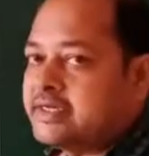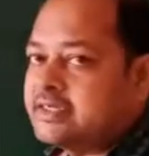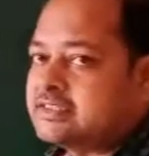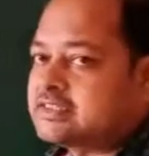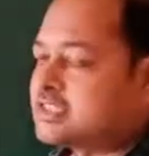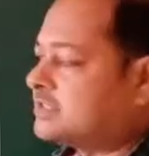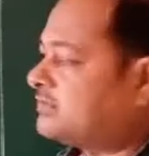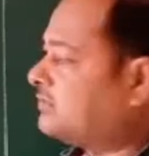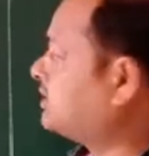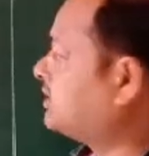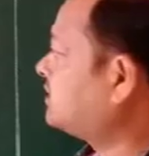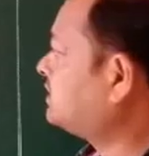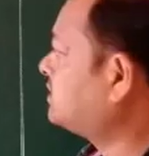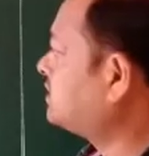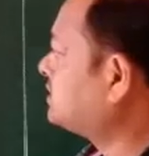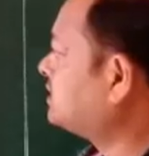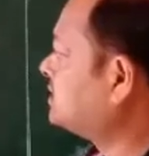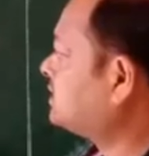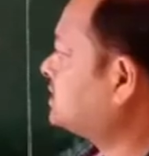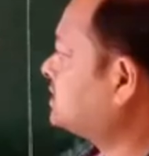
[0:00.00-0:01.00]
is
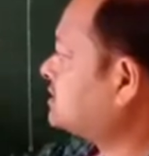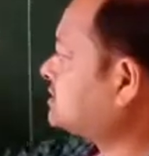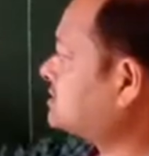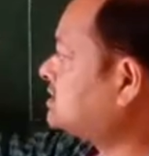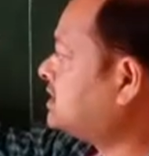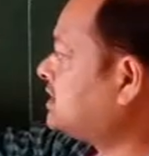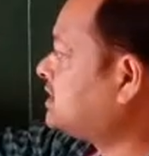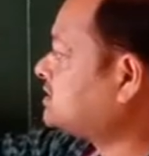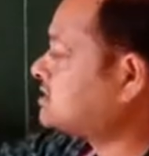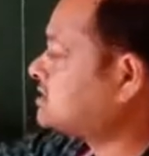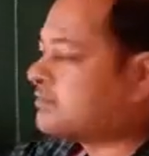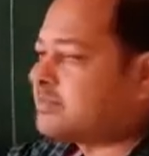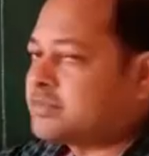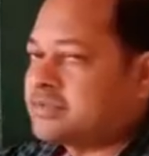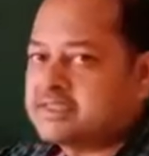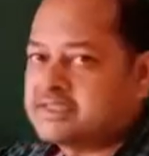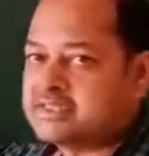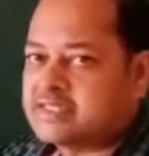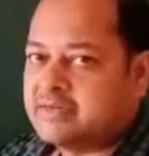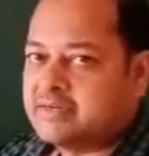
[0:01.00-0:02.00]
given 6
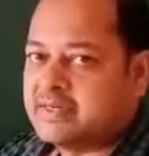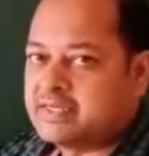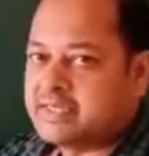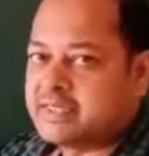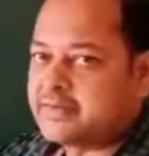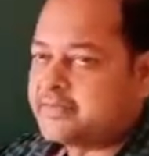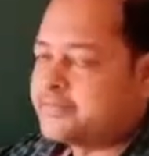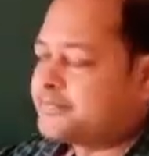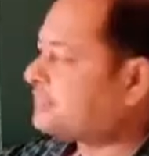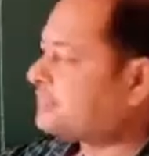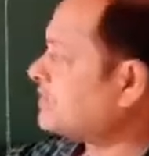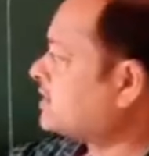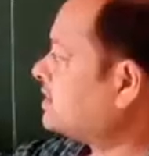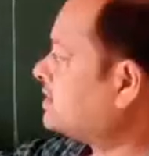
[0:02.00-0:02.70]
upon 17.